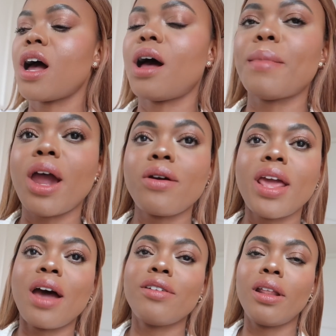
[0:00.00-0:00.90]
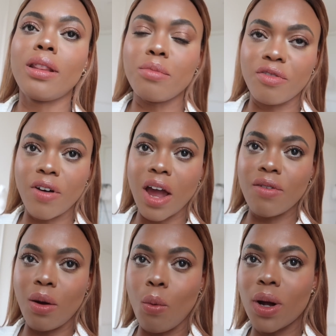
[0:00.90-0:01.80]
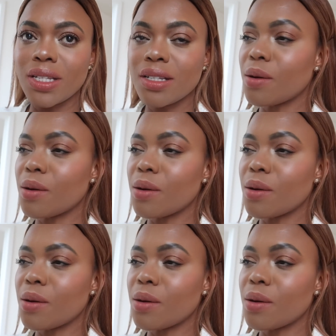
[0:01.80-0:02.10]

I already have it in number 5. I wanted